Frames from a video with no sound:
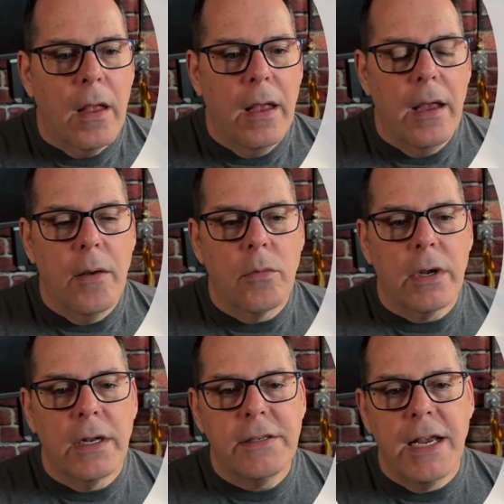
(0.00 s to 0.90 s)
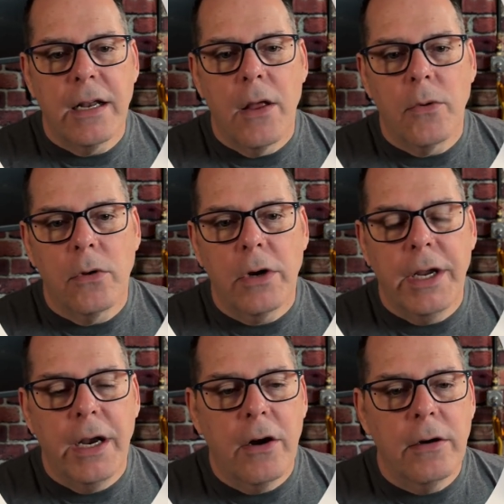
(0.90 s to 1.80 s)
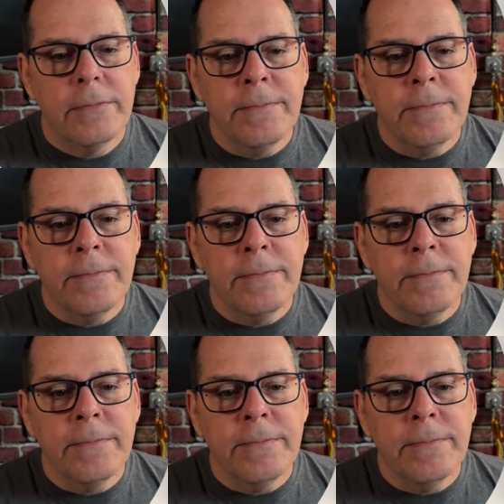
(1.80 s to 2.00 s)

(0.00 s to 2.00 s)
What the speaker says: and we're going to take another look here.